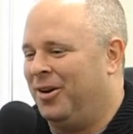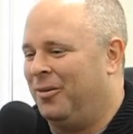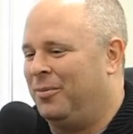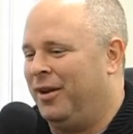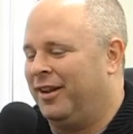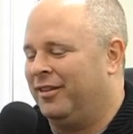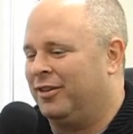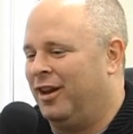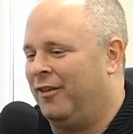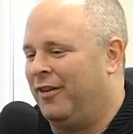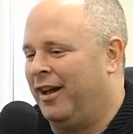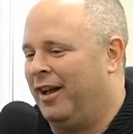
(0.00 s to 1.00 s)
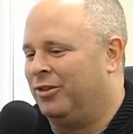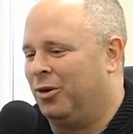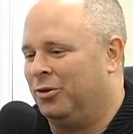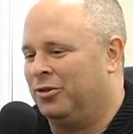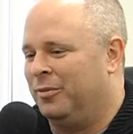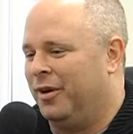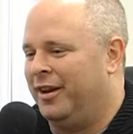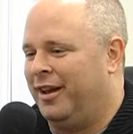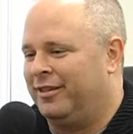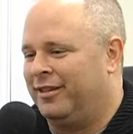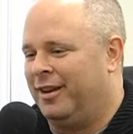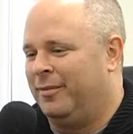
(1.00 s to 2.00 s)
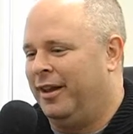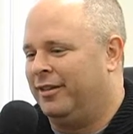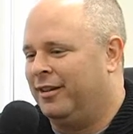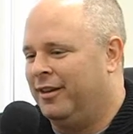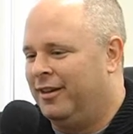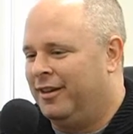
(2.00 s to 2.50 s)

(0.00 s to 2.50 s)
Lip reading: picking stuff. I told somebody, I said it makes,